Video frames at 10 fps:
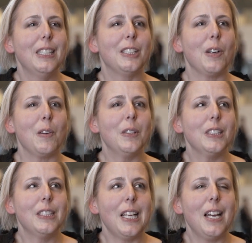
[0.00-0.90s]
So I
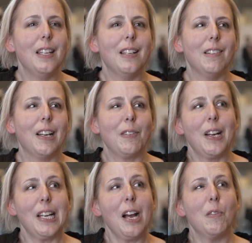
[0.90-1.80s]
will say that like
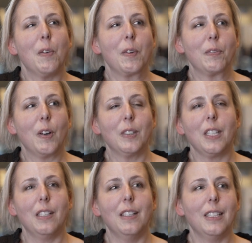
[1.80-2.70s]
right now what we've been focused
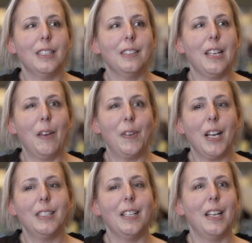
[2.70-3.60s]
on a lot is
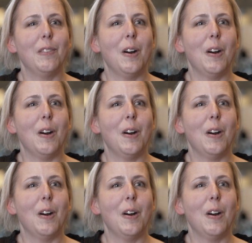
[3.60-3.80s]
KPI setting,